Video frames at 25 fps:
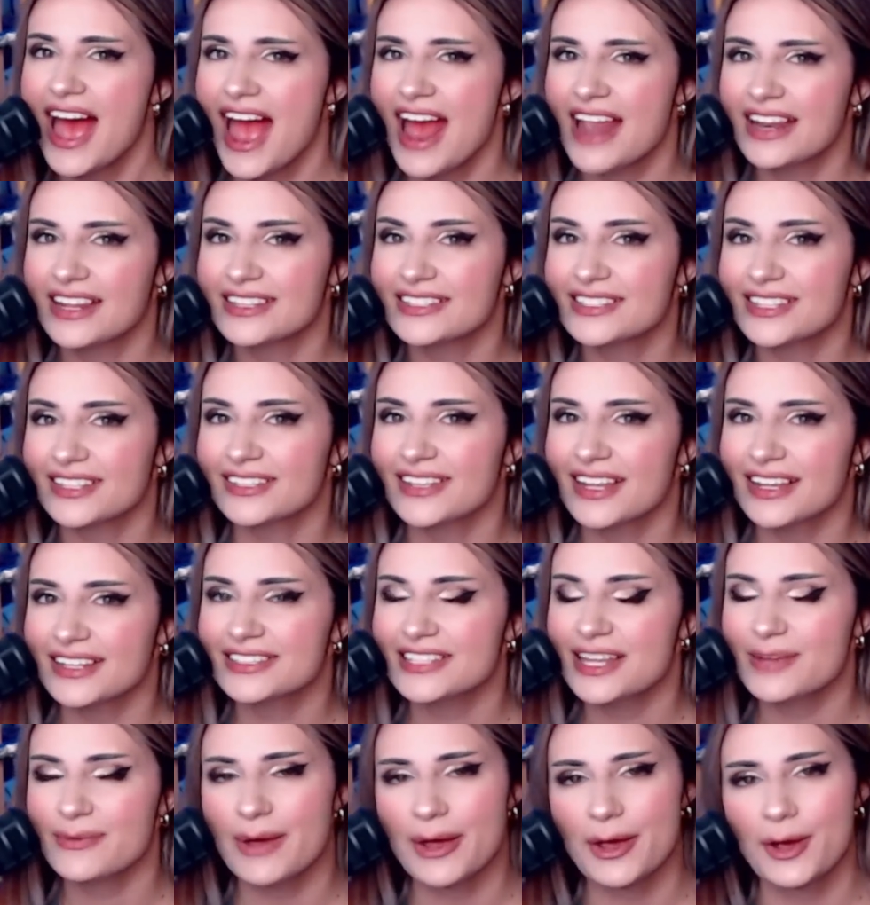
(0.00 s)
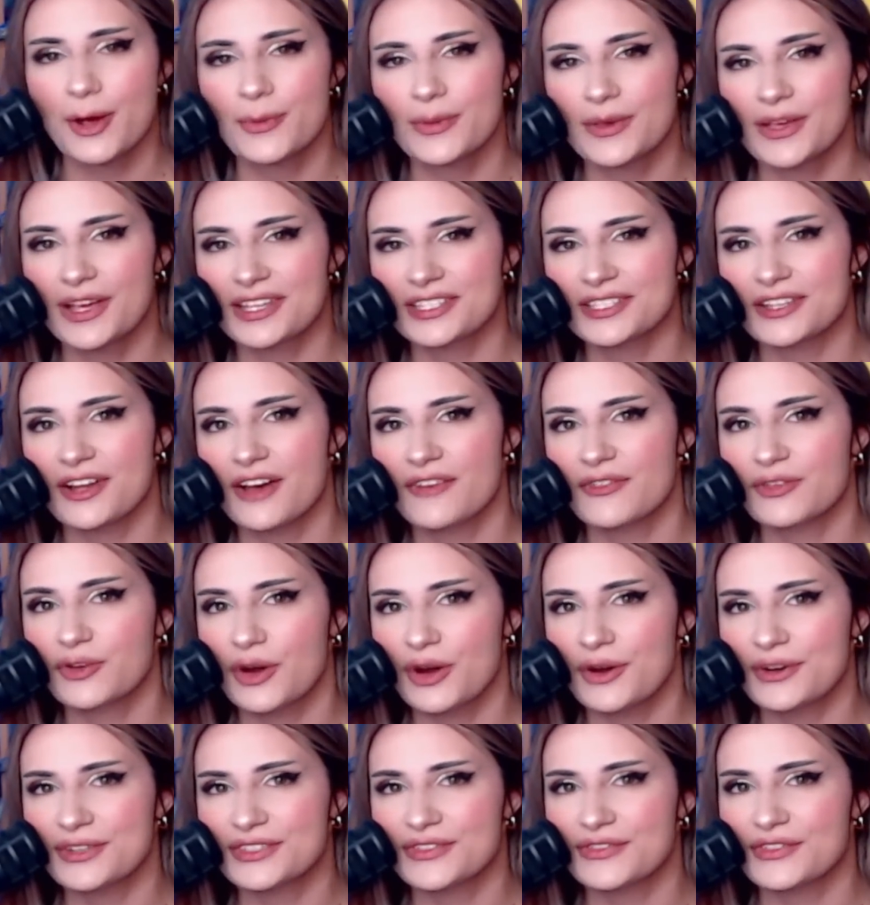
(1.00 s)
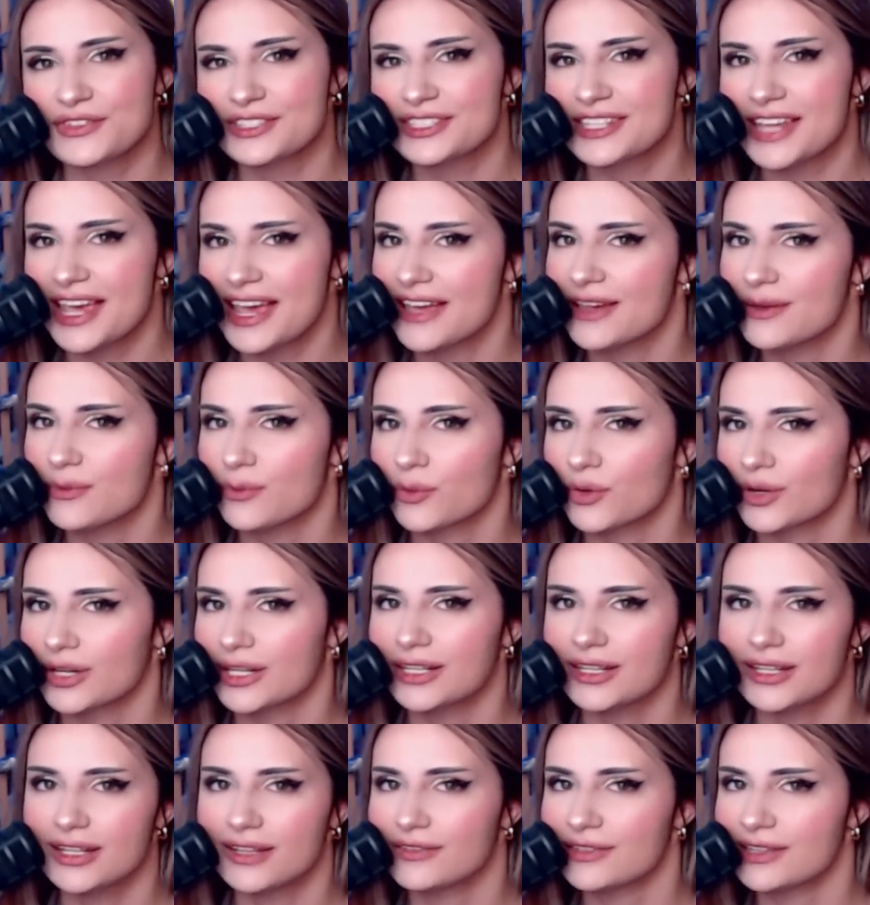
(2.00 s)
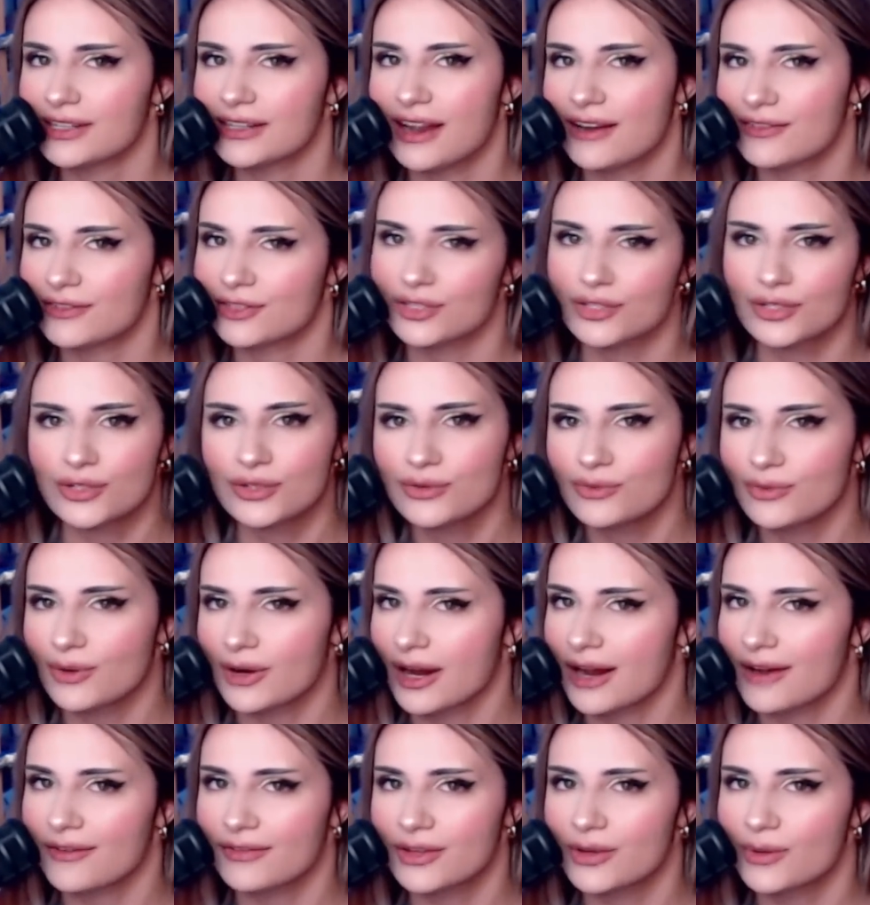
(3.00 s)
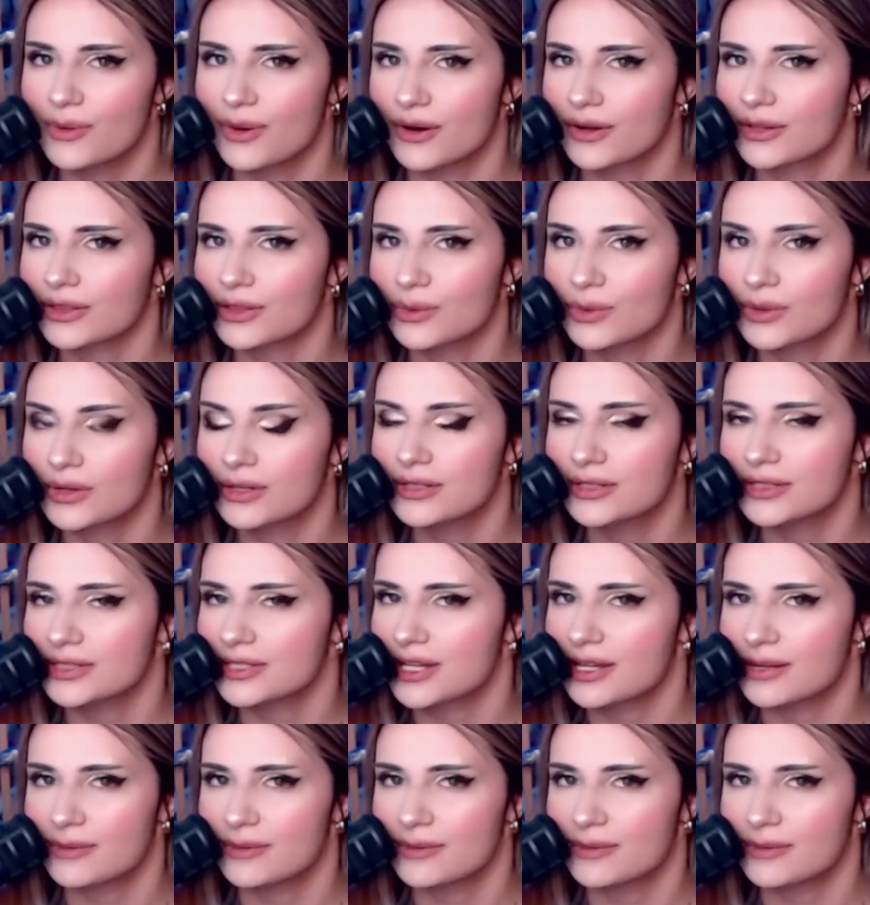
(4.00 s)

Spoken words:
And until next time, I hope you guys all have a great rest of your day, morning, evening, afternoon, wherever you are in the world.